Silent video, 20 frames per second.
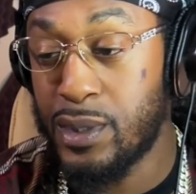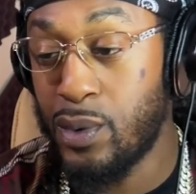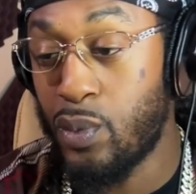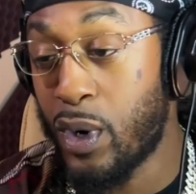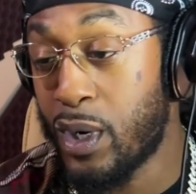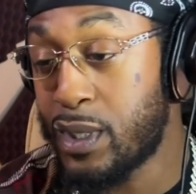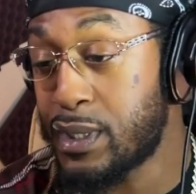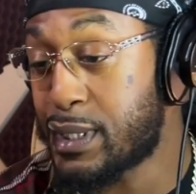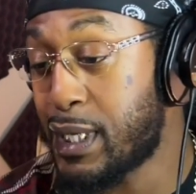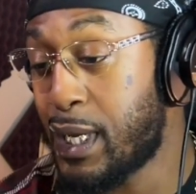he
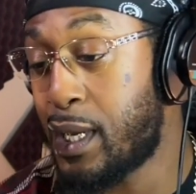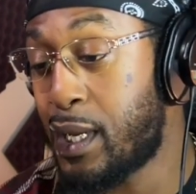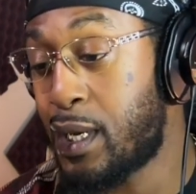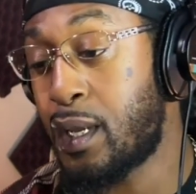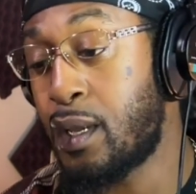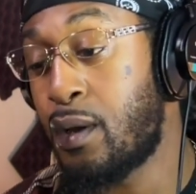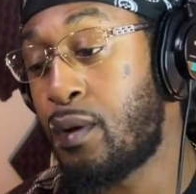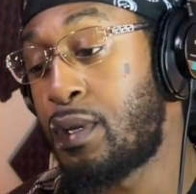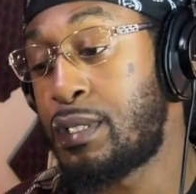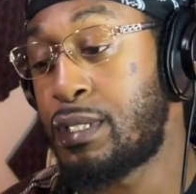just got time to
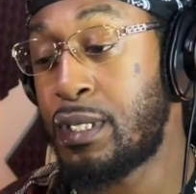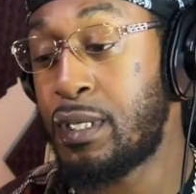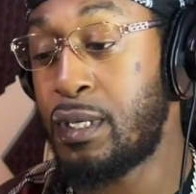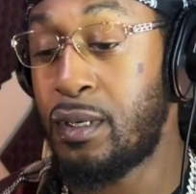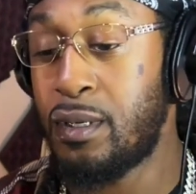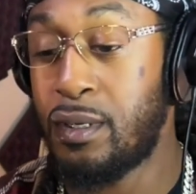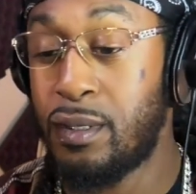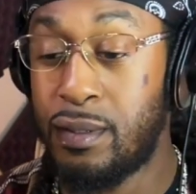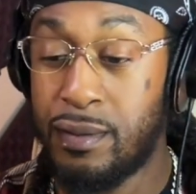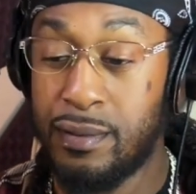go to jail.
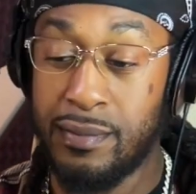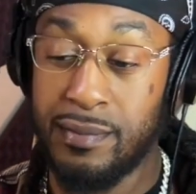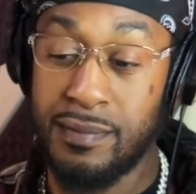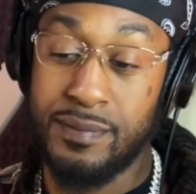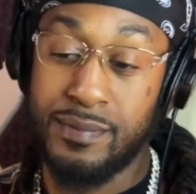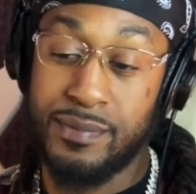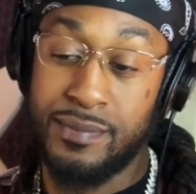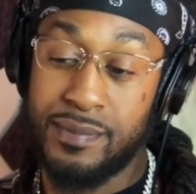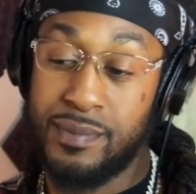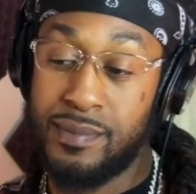I don't know how to
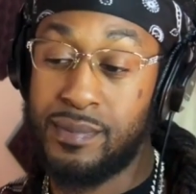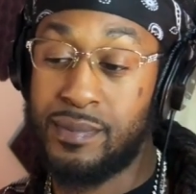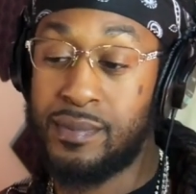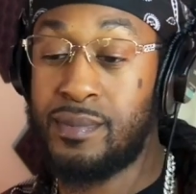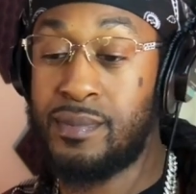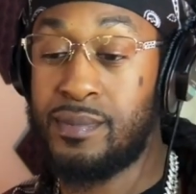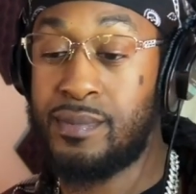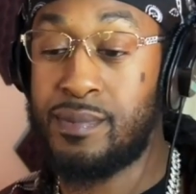write it very well.